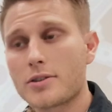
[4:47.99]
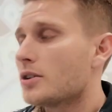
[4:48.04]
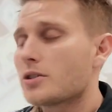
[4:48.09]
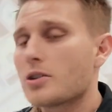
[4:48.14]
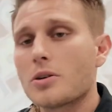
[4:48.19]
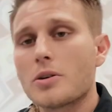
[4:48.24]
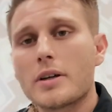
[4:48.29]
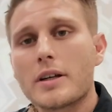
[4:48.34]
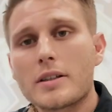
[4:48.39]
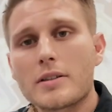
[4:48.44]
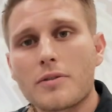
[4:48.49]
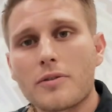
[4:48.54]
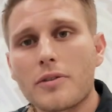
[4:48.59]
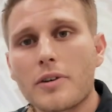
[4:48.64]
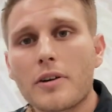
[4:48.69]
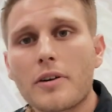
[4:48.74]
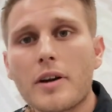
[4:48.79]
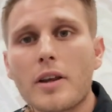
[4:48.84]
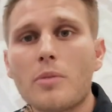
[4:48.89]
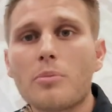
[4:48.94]
So it's
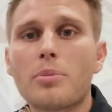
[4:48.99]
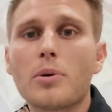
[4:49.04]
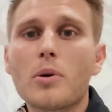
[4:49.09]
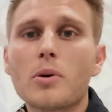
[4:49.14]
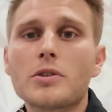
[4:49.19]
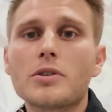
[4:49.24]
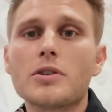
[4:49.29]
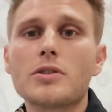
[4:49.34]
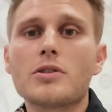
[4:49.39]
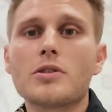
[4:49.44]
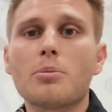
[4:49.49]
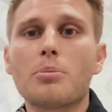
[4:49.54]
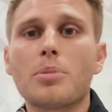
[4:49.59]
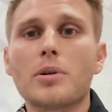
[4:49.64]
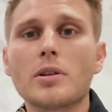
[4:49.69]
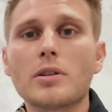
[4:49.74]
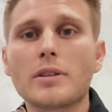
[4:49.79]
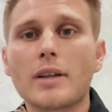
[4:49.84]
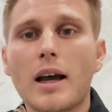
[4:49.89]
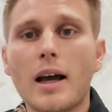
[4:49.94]
very important to
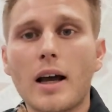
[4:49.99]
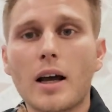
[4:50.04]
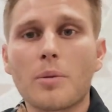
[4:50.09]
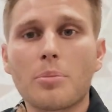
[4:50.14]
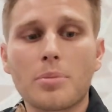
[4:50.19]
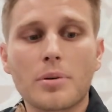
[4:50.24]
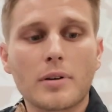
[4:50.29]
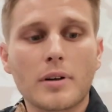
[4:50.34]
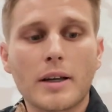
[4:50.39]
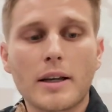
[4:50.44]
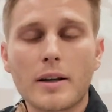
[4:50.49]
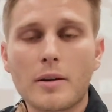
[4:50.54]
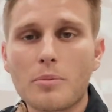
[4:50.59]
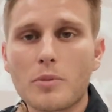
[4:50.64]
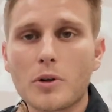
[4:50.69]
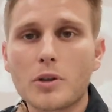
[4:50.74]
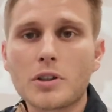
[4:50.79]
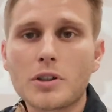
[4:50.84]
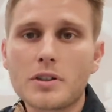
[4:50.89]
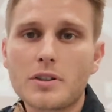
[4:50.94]
build up an
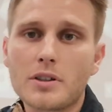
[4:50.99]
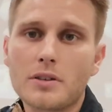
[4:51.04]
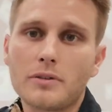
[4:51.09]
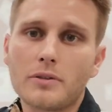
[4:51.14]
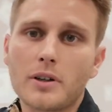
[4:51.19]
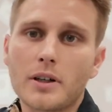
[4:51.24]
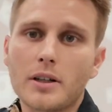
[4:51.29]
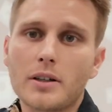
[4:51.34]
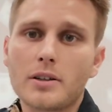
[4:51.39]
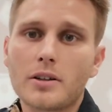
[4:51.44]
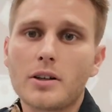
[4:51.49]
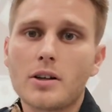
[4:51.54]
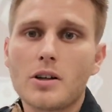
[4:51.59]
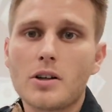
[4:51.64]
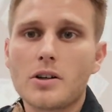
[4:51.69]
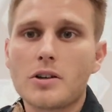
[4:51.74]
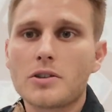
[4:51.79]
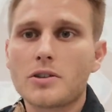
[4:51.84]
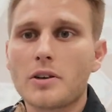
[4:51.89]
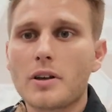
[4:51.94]
emergency fund.
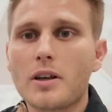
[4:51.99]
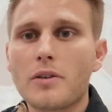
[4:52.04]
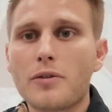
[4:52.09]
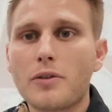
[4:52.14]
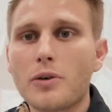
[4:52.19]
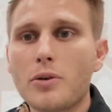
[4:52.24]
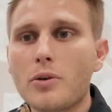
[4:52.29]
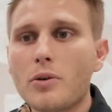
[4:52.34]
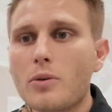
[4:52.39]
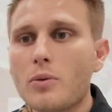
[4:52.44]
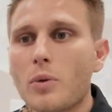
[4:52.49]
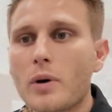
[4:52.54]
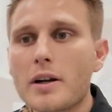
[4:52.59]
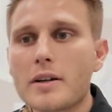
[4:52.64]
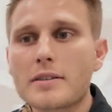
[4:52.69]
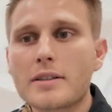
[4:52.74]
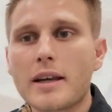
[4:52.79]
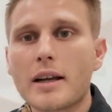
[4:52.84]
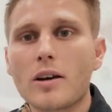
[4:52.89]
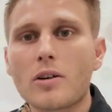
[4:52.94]
So if you want
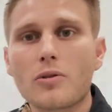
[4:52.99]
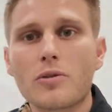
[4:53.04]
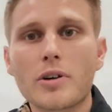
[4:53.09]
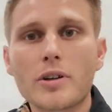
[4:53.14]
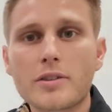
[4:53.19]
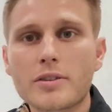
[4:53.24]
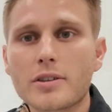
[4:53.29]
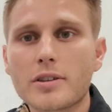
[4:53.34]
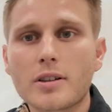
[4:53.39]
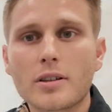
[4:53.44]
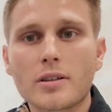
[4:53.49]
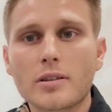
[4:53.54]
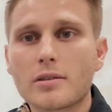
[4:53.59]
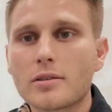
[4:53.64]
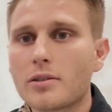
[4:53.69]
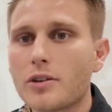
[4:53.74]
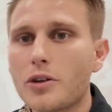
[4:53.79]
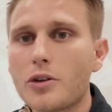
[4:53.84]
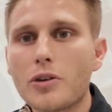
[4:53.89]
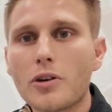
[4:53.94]
to take a risk,
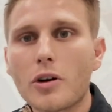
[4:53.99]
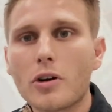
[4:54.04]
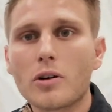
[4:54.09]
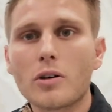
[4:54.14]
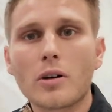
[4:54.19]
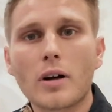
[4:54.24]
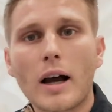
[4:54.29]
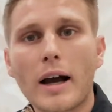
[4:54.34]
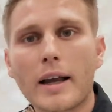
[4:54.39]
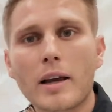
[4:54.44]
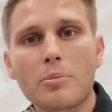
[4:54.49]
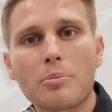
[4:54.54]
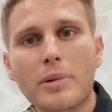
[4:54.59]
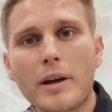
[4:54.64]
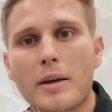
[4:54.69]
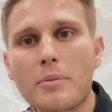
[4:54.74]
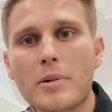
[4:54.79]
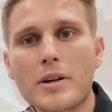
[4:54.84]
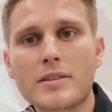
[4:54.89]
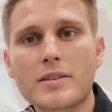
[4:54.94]
you know, I can
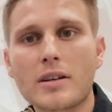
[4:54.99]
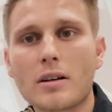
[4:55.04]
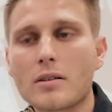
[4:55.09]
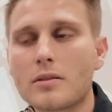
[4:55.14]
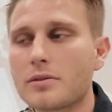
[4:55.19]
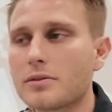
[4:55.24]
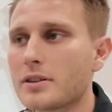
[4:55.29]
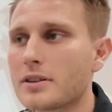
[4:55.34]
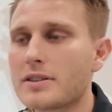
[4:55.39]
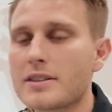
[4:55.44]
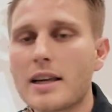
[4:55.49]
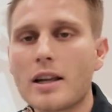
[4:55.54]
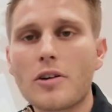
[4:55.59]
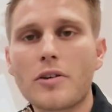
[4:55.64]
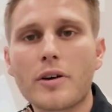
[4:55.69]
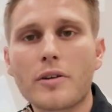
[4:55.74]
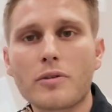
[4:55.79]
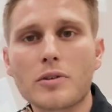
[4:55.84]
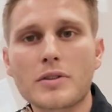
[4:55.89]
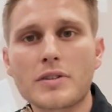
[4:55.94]
pay myself a
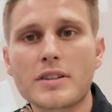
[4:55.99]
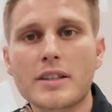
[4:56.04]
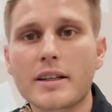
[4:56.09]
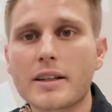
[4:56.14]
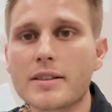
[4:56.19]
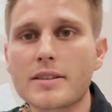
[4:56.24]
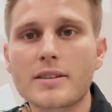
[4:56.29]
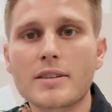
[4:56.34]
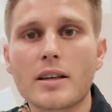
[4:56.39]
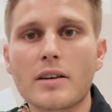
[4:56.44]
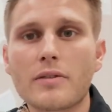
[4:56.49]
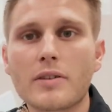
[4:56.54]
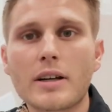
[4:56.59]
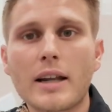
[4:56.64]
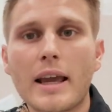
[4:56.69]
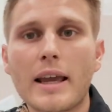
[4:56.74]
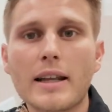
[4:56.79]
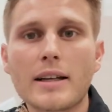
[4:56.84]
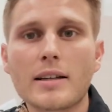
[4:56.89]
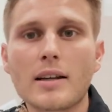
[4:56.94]
salary for 6,
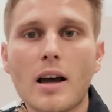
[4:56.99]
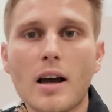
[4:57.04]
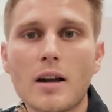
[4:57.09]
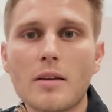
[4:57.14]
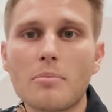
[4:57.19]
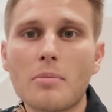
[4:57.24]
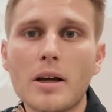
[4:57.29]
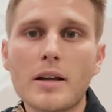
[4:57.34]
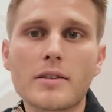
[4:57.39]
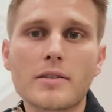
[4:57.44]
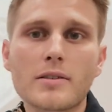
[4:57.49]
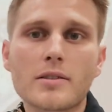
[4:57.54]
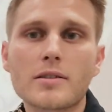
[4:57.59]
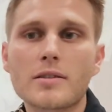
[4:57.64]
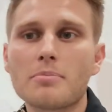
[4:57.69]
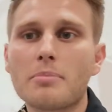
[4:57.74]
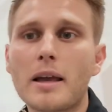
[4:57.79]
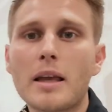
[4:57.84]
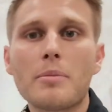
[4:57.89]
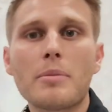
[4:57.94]
7, 8, 9
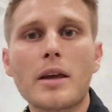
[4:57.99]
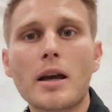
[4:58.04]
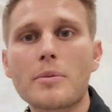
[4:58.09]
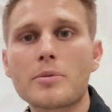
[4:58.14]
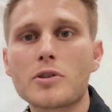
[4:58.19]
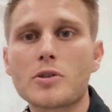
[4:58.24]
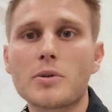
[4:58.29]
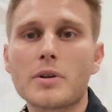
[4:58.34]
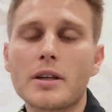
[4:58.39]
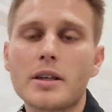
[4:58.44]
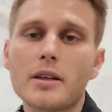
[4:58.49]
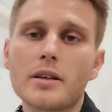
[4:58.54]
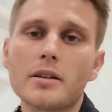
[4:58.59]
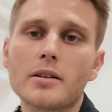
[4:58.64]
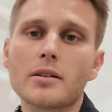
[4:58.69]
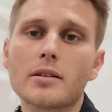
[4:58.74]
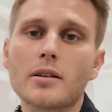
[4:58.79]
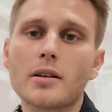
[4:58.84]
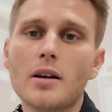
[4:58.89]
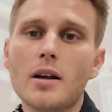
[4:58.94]
months, maybe up to a
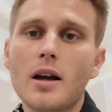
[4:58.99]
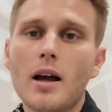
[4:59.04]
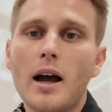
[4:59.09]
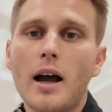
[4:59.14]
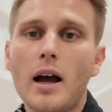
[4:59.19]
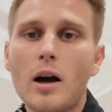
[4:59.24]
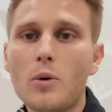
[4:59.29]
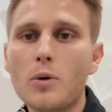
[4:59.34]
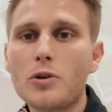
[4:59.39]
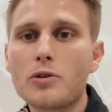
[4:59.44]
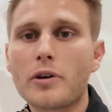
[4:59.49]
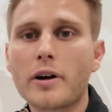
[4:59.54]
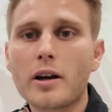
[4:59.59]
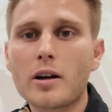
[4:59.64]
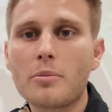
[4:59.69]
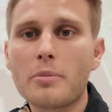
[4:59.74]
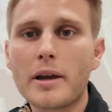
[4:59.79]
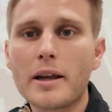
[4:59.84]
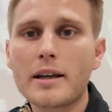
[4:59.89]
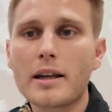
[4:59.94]
year. I would
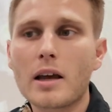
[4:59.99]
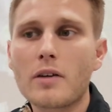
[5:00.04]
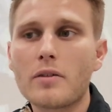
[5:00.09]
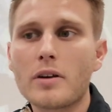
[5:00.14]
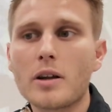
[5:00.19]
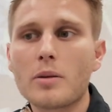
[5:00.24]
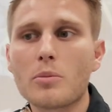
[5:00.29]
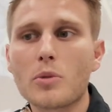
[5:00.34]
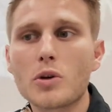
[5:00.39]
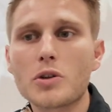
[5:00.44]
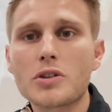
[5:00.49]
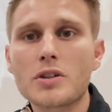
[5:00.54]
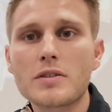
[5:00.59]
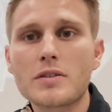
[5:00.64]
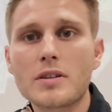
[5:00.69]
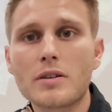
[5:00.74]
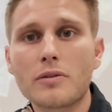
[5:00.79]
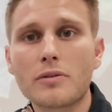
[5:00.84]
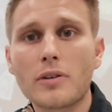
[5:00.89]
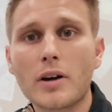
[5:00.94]
recommend having an
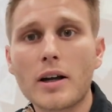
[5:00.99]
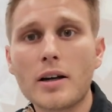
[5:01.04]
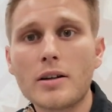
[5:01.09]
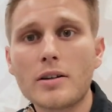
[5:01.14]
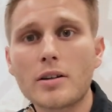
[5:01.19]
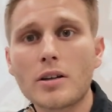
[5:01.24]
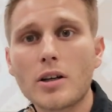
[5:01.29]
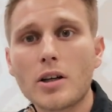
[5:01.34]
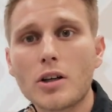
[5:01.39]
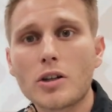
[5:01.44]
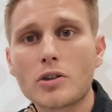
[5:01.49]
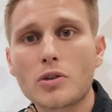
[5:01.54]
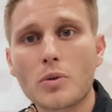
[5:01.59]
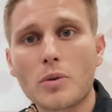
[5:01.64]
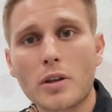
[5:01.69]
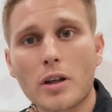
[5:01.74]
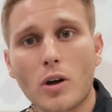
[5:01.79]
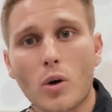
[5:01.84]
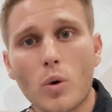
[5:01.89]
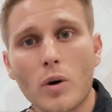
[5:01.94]
emergency fund to
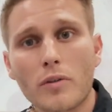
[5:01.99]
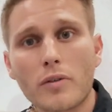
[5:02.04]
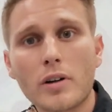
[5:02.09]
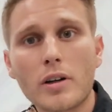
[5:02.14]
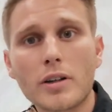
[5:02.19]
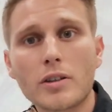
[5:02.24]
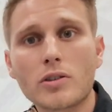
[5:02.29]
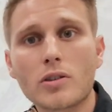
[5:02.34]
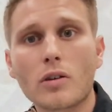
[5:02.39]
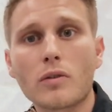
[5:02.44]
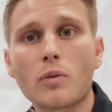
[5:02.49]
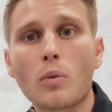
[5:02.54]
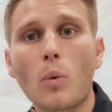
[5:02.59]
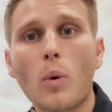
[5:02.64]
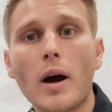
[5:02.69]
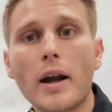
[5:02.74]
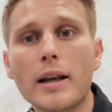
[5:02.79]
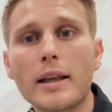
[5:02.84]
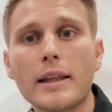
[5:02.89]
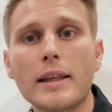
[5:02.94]
the equivalent of
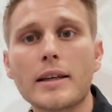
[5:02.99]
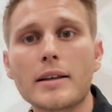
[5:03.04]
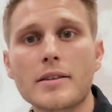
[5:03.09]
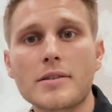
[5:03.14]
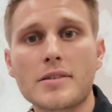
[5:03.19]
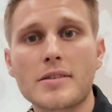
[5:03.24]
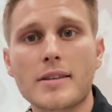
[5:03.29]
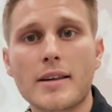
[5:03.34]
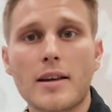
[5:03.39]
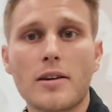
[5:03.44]
1 year's